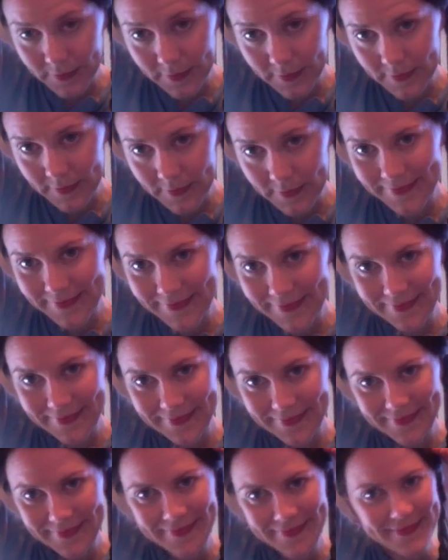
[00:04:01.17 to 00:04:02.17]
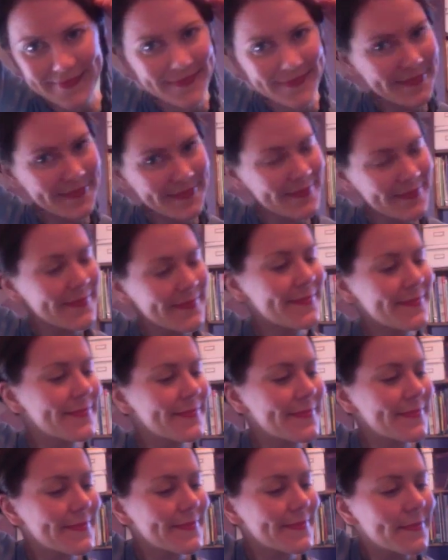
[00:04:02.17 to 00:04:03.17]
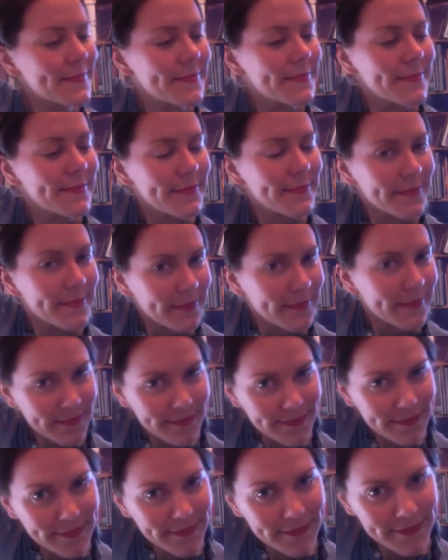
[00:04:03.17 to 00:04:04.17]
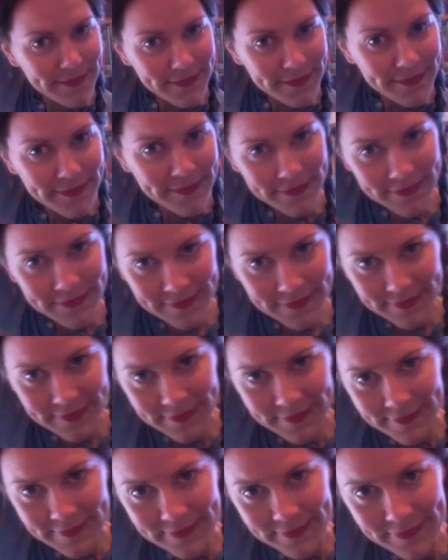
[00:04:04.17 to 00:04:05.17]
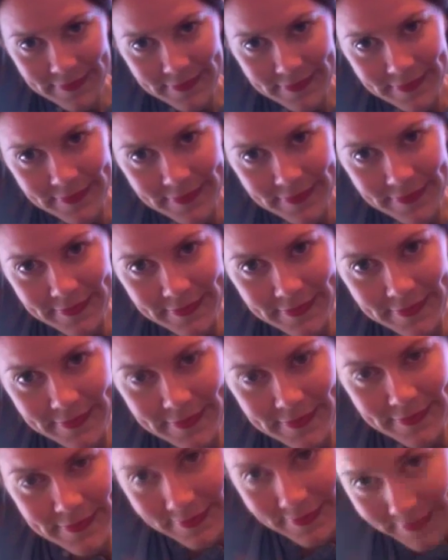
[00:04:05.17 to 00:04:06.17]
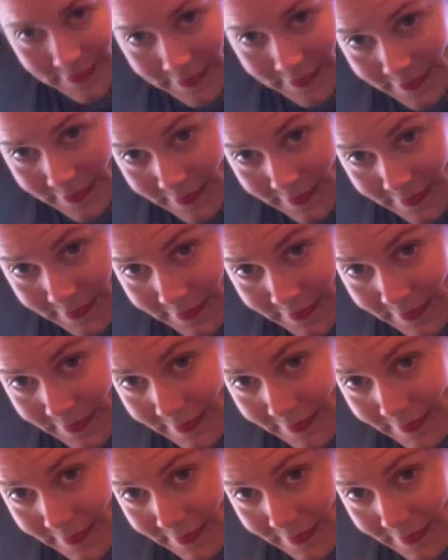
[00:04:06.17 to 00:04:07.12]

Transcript: and you are going to secure it with 2 bobby pins in a